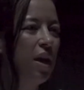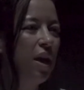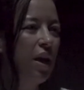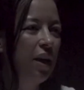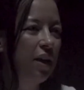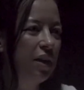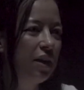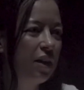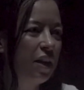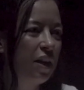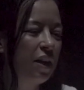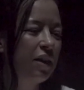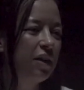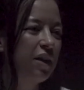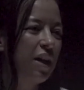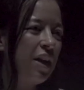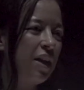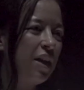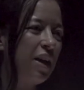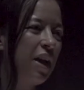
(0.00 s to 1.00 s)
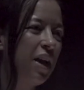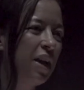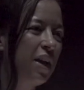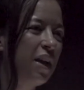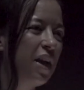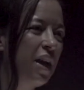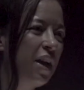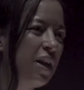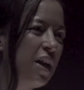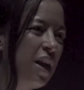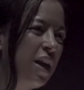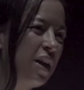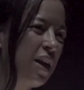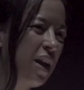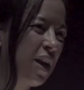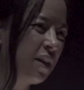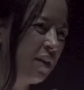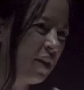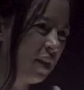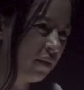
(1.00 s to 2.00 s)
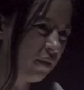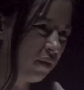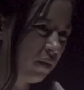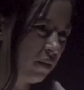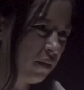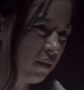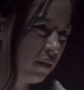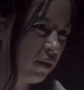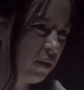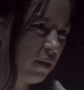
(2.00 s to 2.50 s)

and I like that.